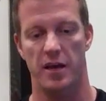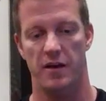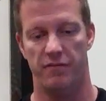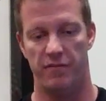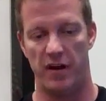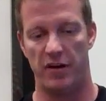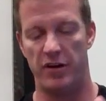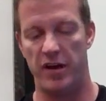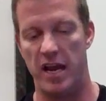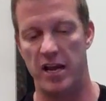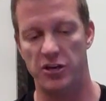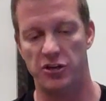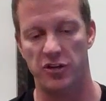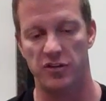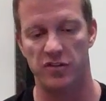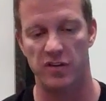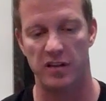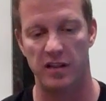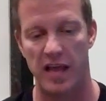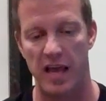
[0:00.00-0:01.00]

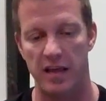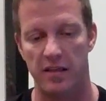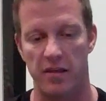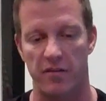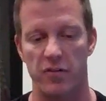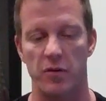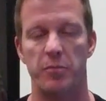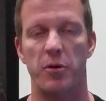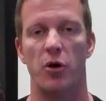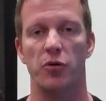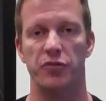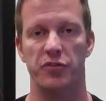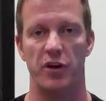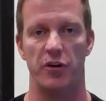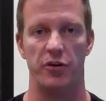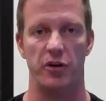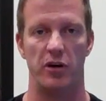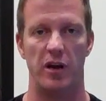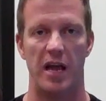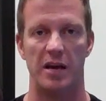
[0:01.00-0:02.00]
variations in length of the
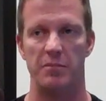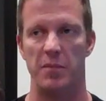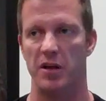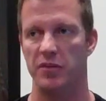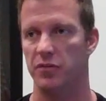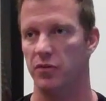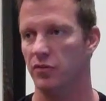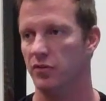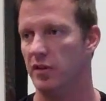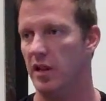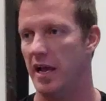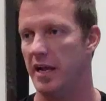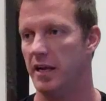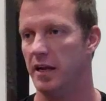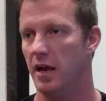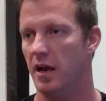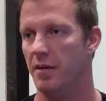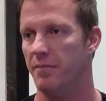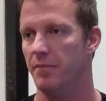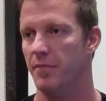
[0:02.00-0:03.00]
posterior leg muscles, like
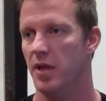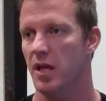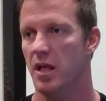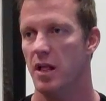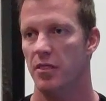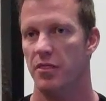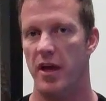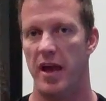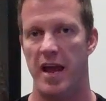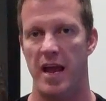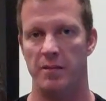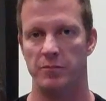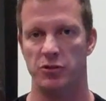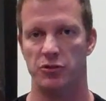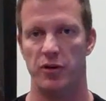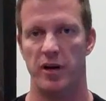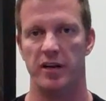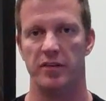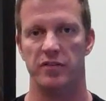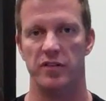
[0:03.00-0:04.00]
the
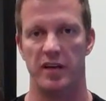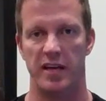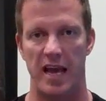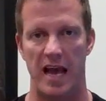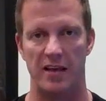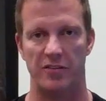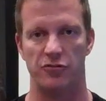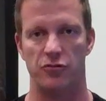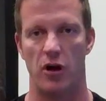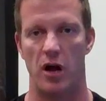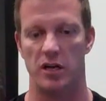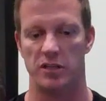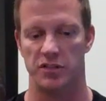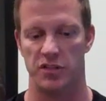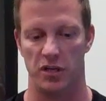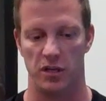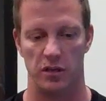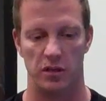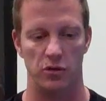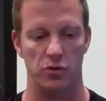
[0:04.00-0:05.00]
hamstrings, the gastrocs,
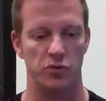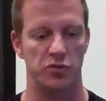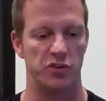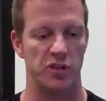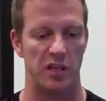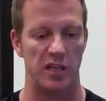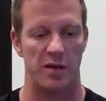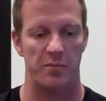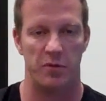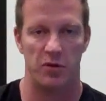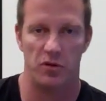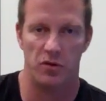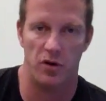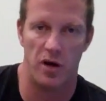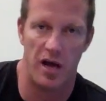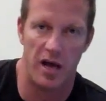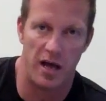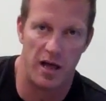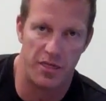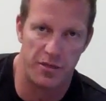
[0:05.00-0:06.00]
the glutes, the
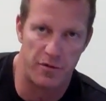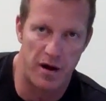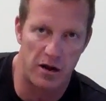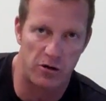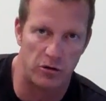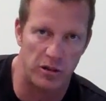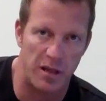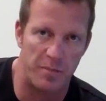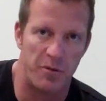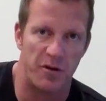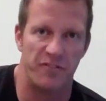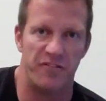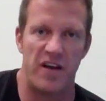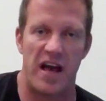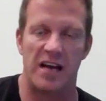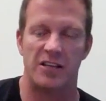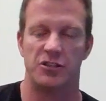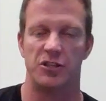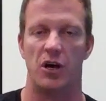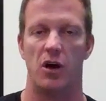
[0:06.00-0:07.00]
thoracolumbar
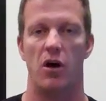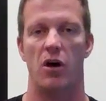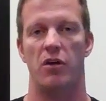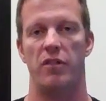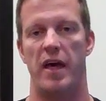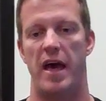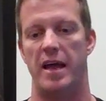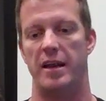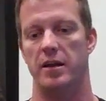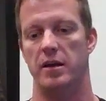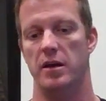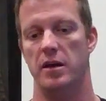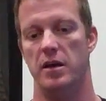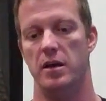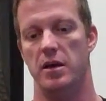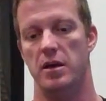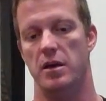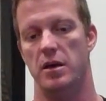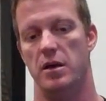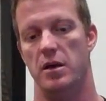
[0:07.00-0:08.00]
fascia, all that.
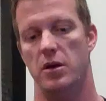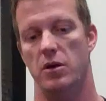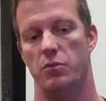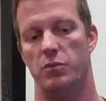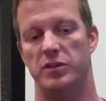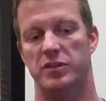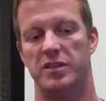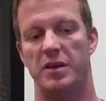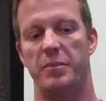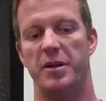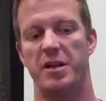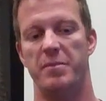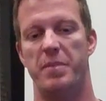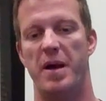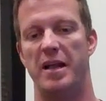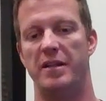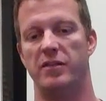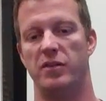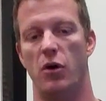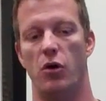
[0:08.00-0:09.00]
When somebody
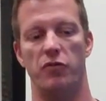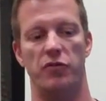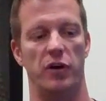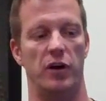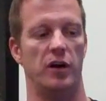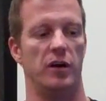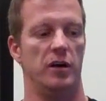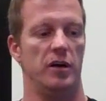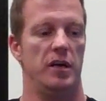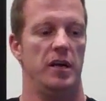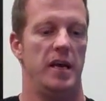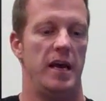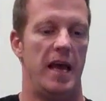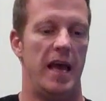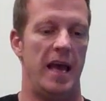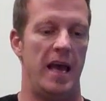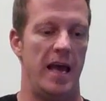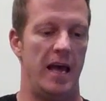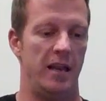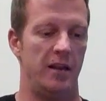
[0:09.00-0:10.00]
bends over
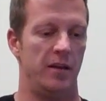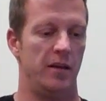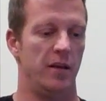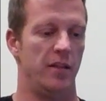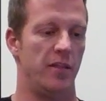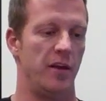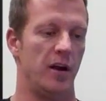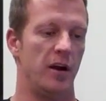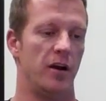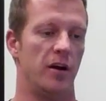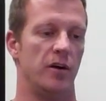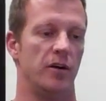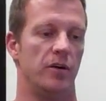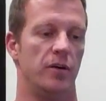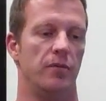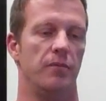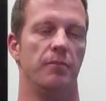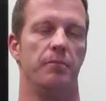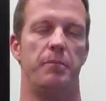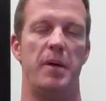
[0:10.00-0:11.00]
and they're
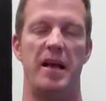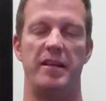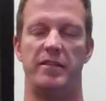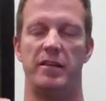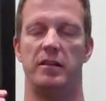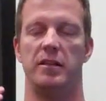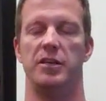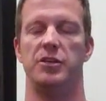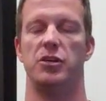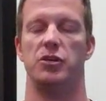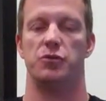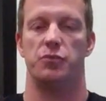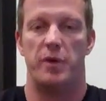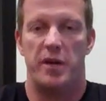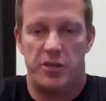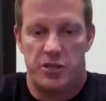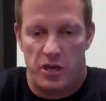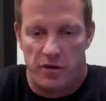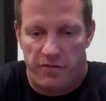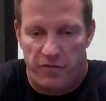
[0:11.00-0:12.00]
basically just
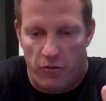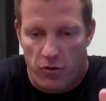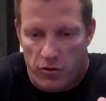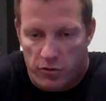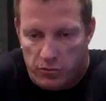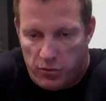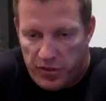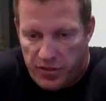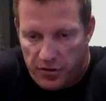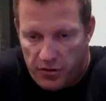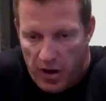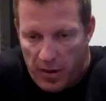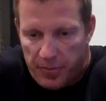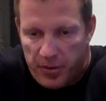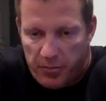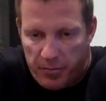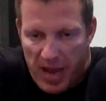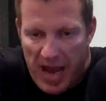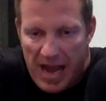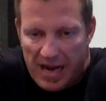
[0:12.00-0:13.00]
reaching forward with their
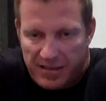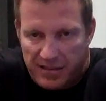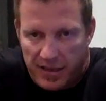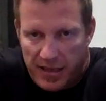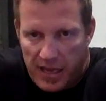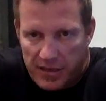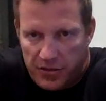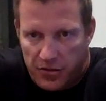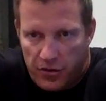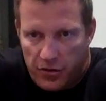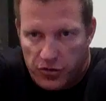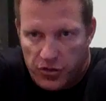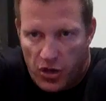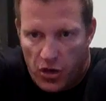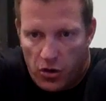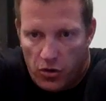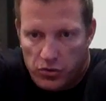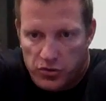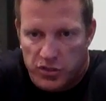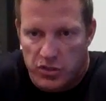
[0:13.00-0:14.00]
upper back to get to their
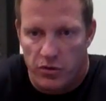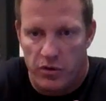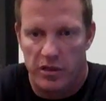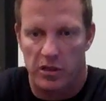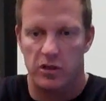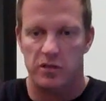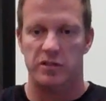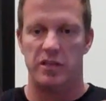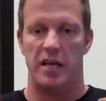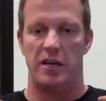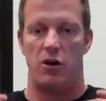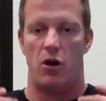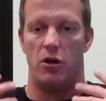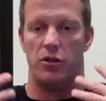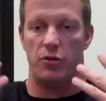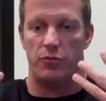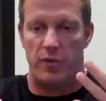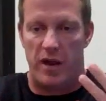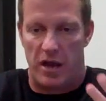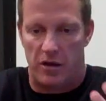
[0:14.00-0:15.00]
toes, so it looks like
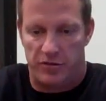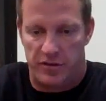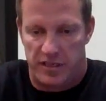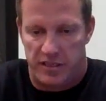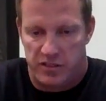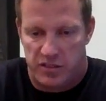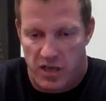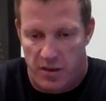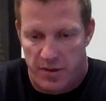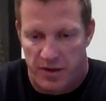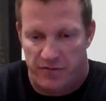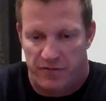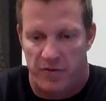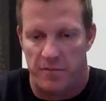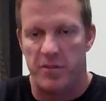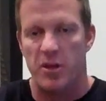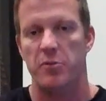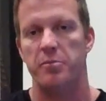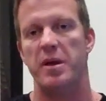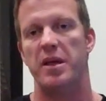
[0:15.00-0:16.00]
all the roundings coming
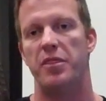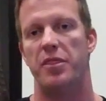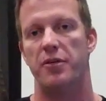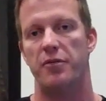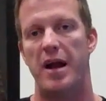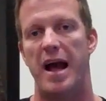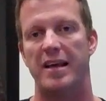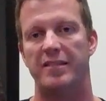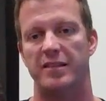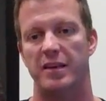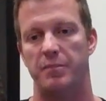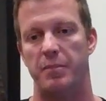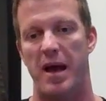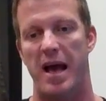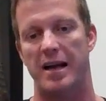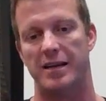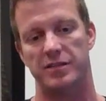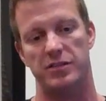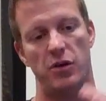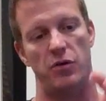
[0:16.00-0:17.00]
from their mid-thoracic
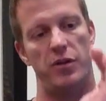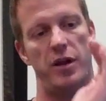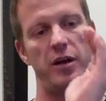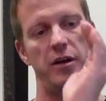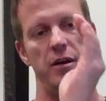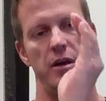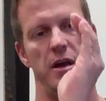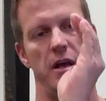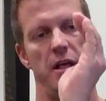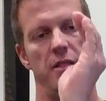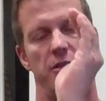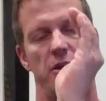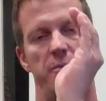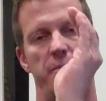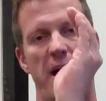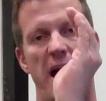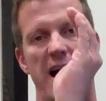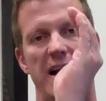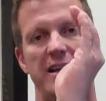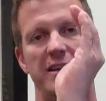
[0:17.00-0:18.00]
back. So their
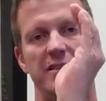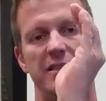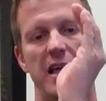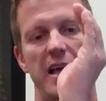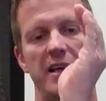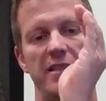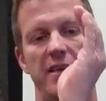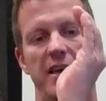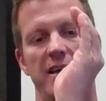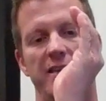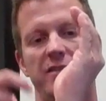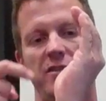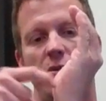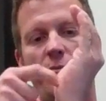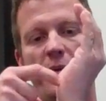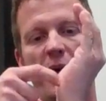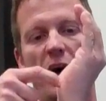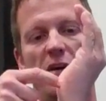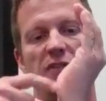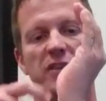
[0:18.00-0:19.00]
back is like this, their
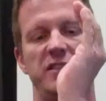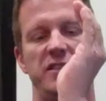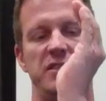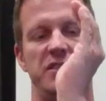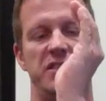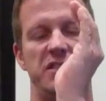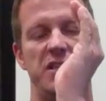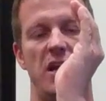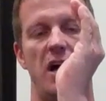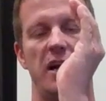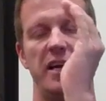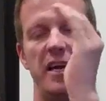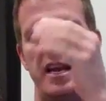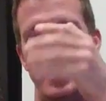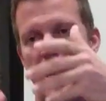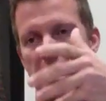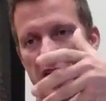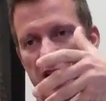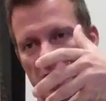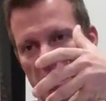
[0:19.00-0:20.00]
pelvis is stuck in
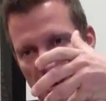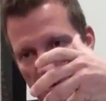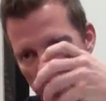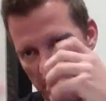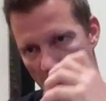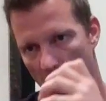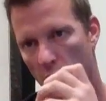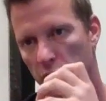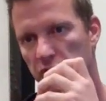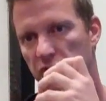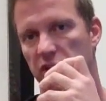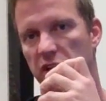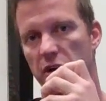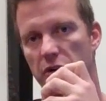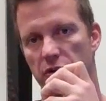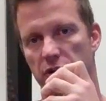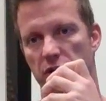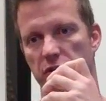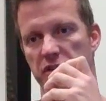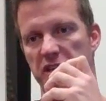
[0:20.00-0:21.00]
a
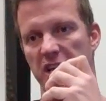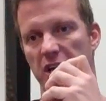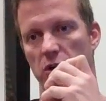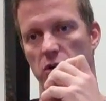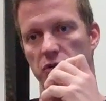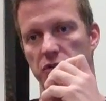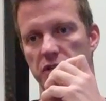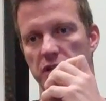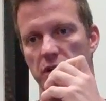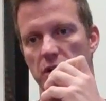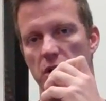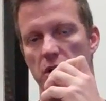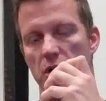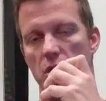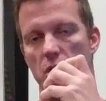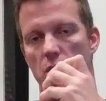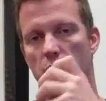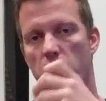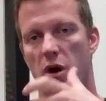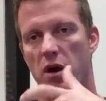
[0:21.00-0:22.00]
posterior tilt
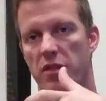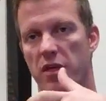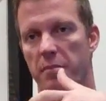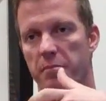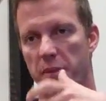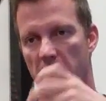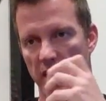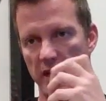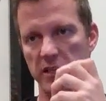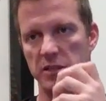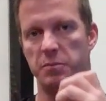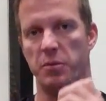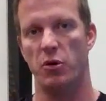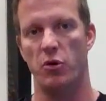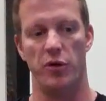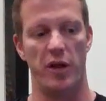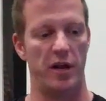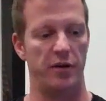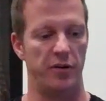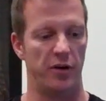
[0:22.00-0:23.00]
where the butt is
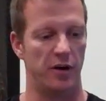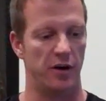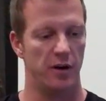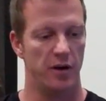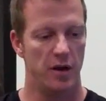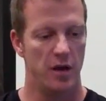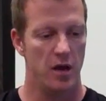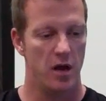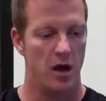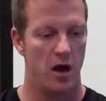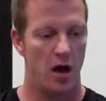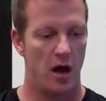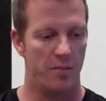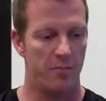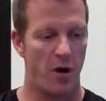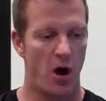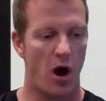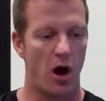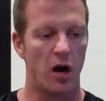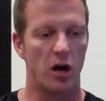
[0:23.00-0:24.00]
pulled under.
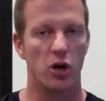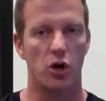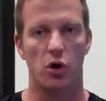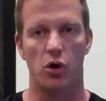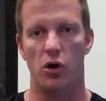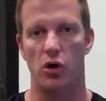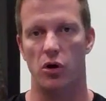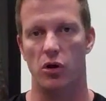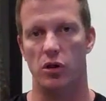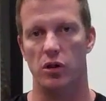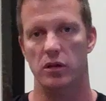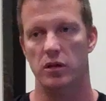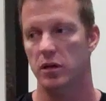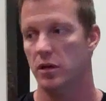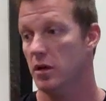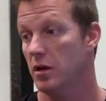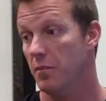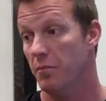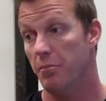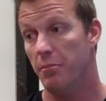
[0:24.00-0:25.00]
Our goal
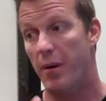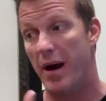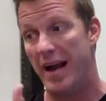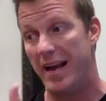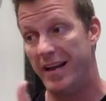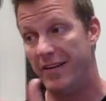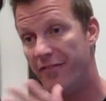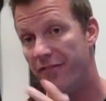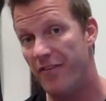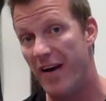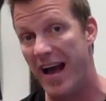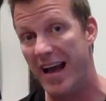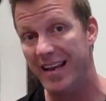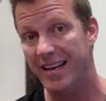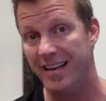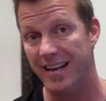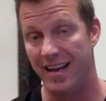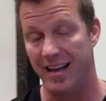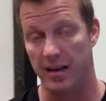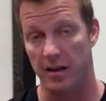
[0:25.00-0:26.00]
by
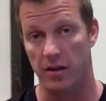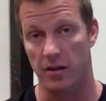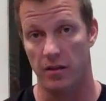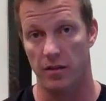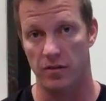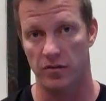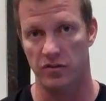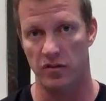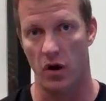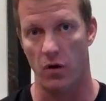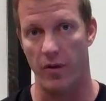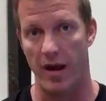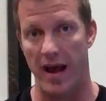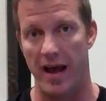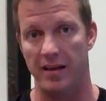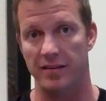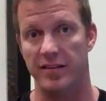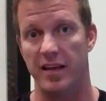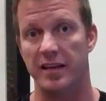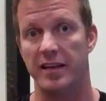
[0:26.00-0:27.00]
finding the
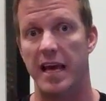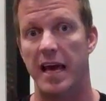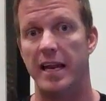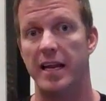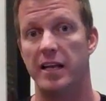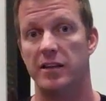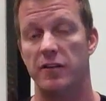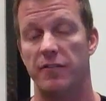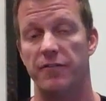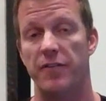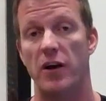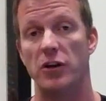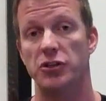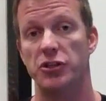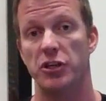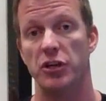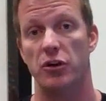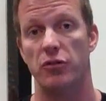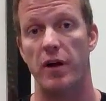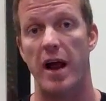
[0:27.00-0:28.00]
psoas and getting it to
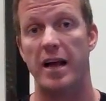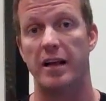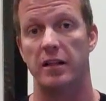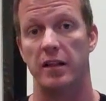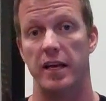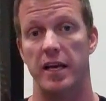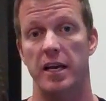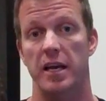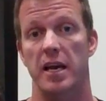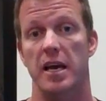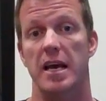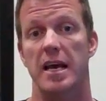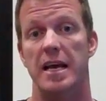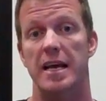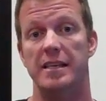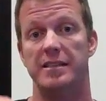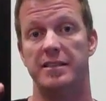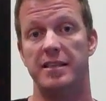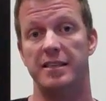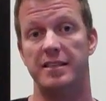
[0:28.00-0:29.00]
function correctly
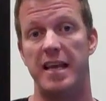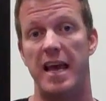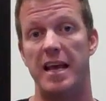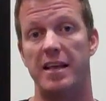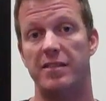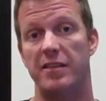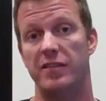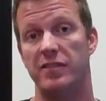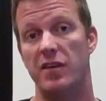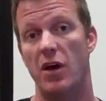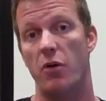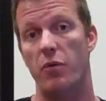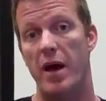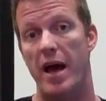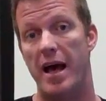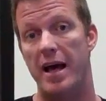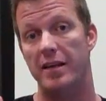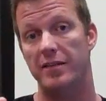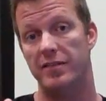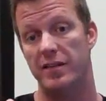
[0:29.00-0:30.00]
is to take the
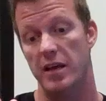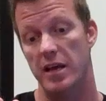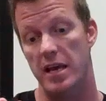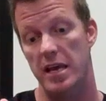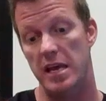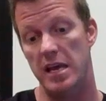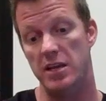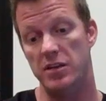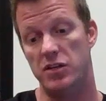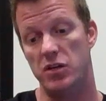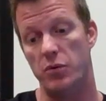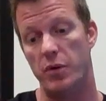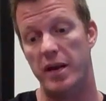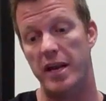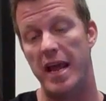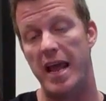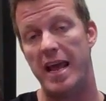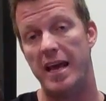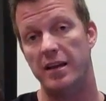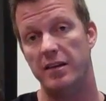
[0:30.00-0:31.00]
psoas into
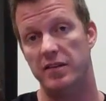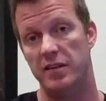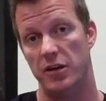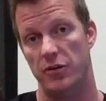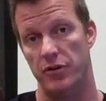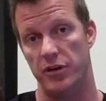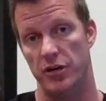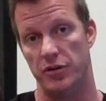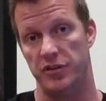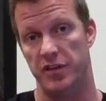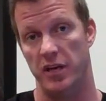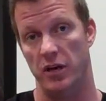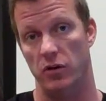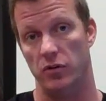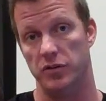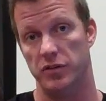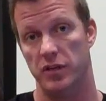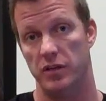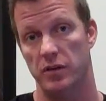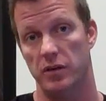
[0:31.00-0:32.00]
an anterior
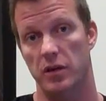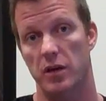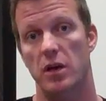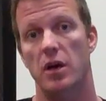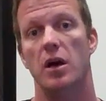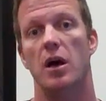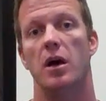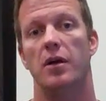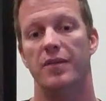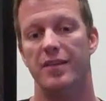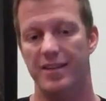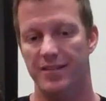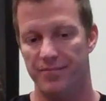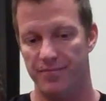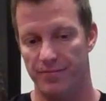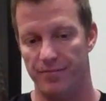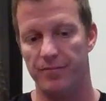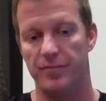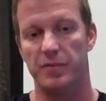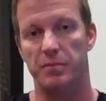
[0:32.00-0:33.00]
tilt,
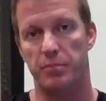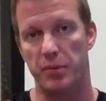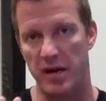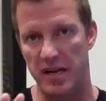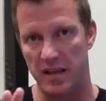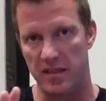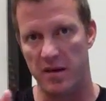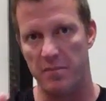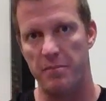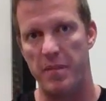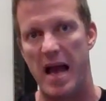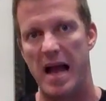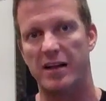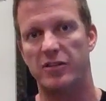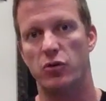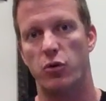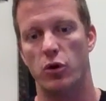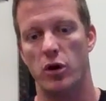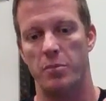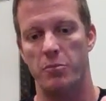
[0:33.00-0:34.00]
bringing them
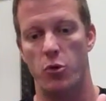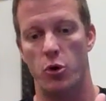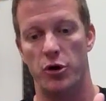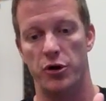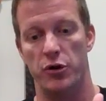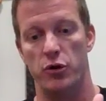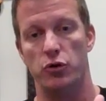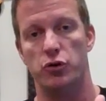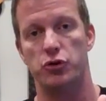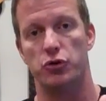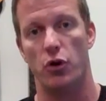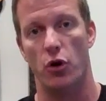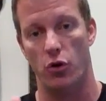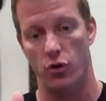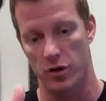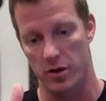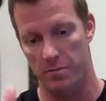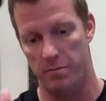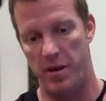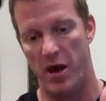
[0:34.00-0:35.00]
back toward a more
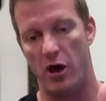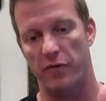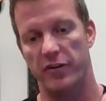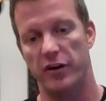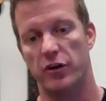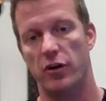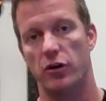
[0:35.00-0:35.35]
neutral pelvic